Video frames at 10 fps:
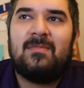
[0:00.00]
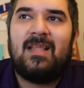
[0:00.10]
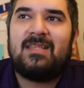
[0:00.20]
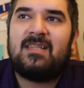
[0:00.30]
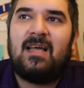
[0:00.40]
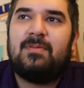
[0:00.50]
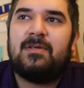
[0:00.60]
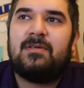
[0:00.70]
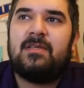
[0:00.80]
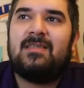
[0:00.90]
That's not a
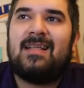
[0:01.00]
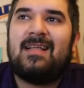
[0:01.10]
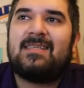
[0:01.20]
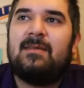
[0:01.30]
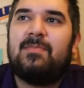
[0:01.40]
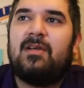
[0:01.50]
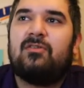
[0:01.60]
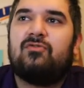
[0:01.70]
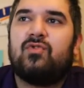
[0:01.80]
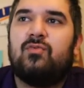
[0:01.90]
period. That's going to be a
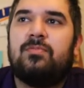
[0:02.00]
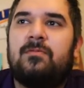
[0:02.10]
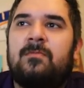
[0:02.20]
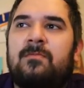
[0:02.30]
group.